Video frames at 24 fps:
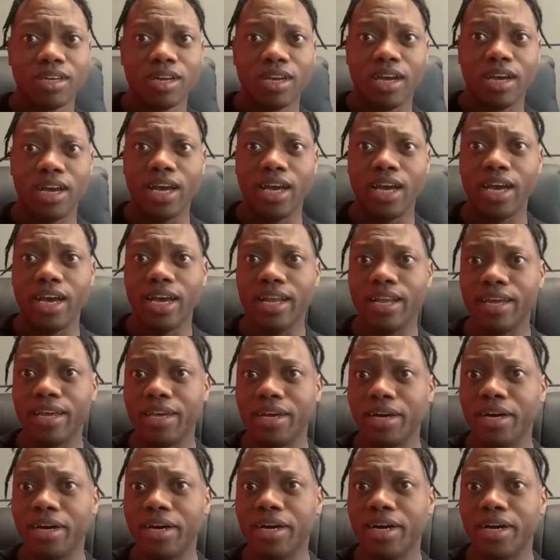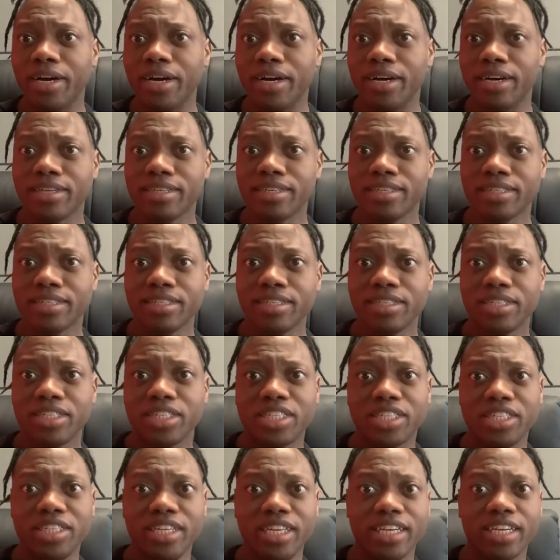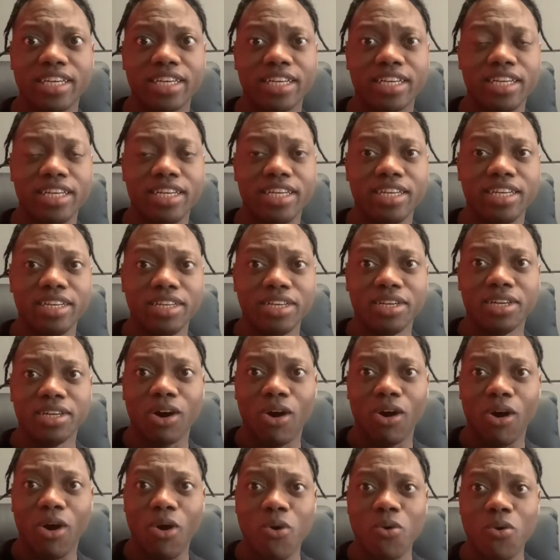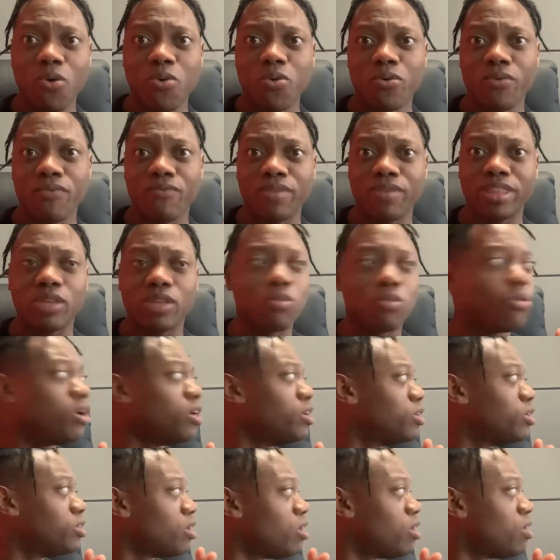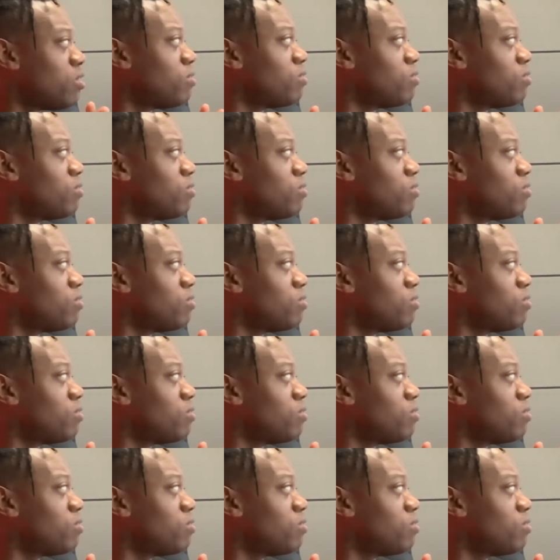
at a sneakily old 51 years old.